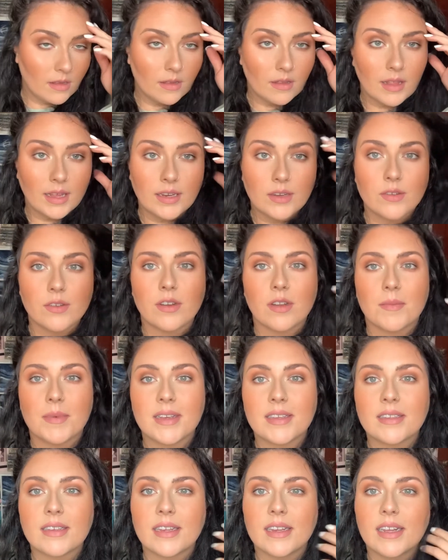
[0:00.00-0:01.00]
like doing all my
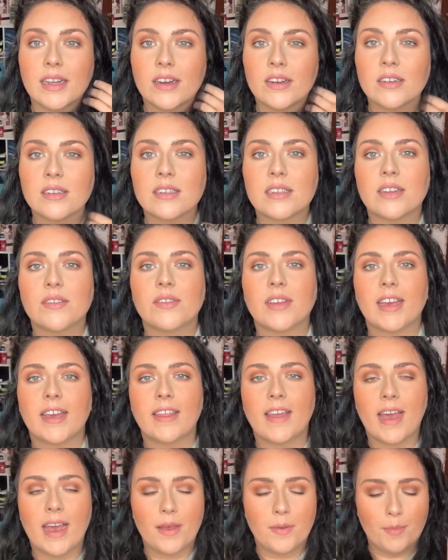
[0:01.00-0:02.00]
skincare and stuff like
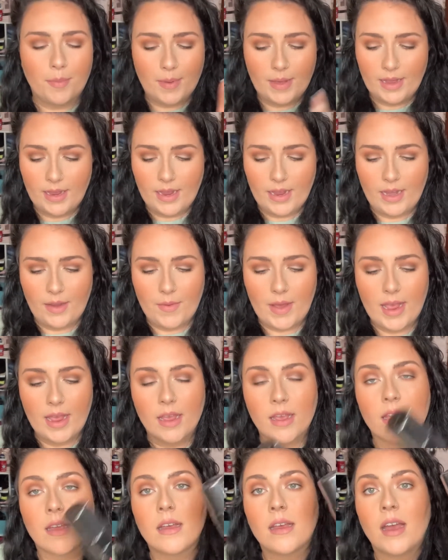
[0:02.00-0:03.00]
that. But anyway,
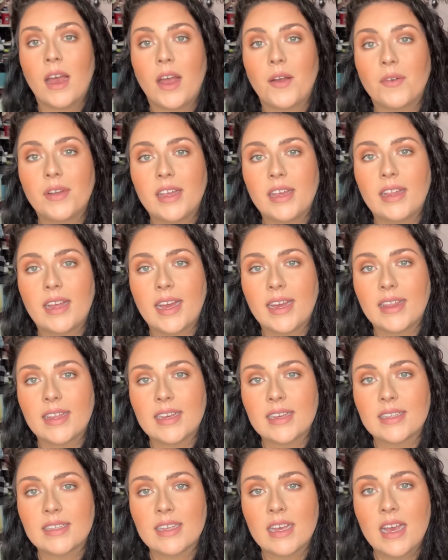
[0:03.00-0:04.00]
I really like
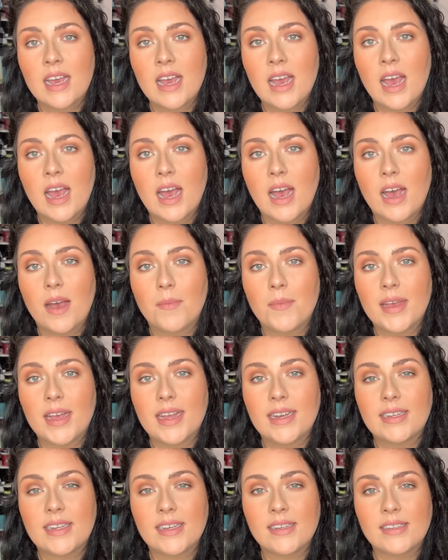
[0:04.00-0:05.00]
this.
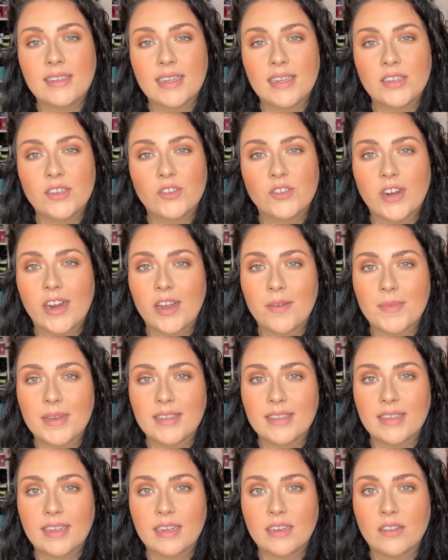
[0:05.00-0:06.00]
It does tend to dry out my
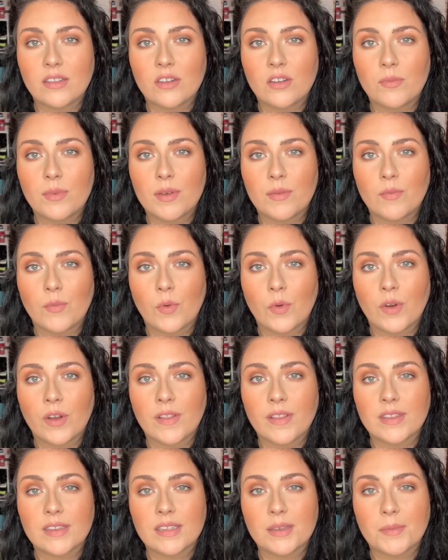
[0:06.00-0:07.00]
skin a little bit more
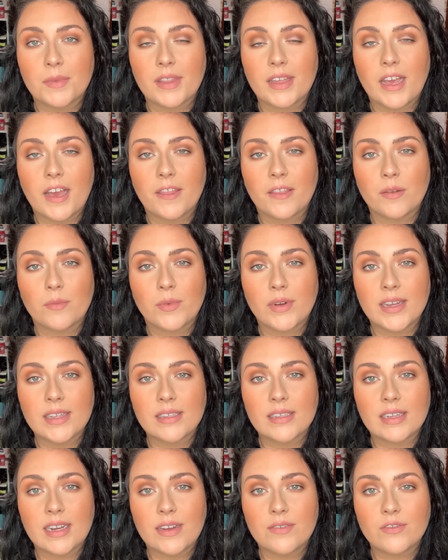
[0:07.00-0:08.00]
than some of the other brands
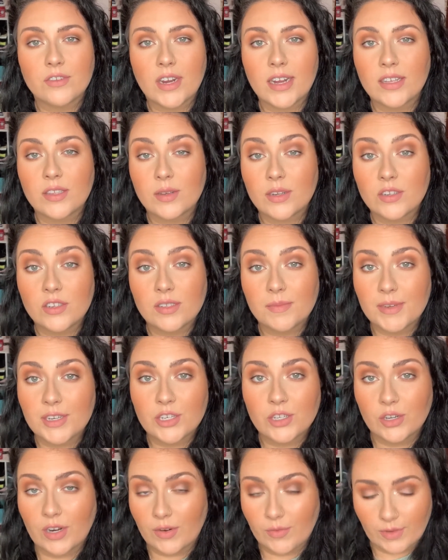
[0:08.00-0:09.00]
that I've tried, so I just make
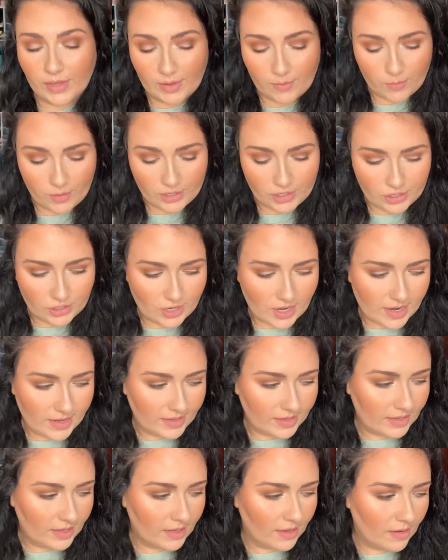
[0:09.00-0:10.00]
sure I really
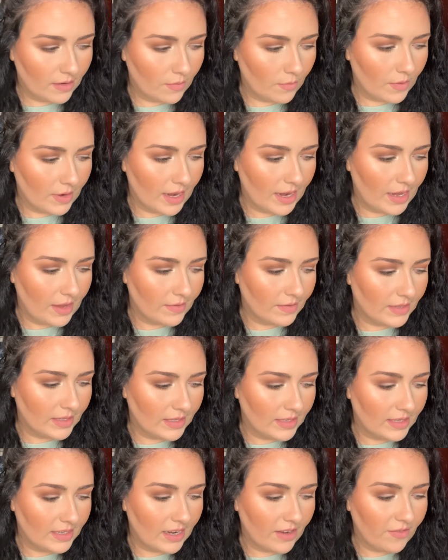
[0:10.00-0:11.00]
moisturize when I use this
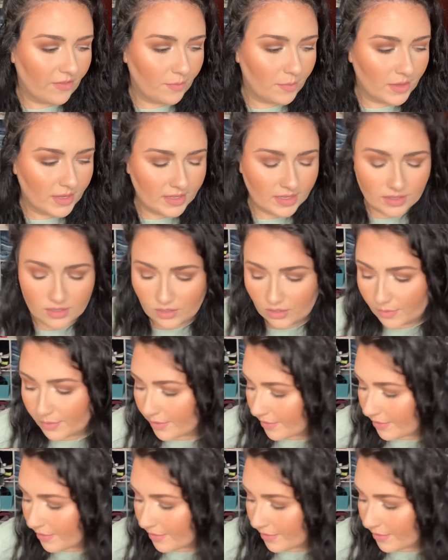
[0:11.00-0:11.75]
stuff. Plus, it's super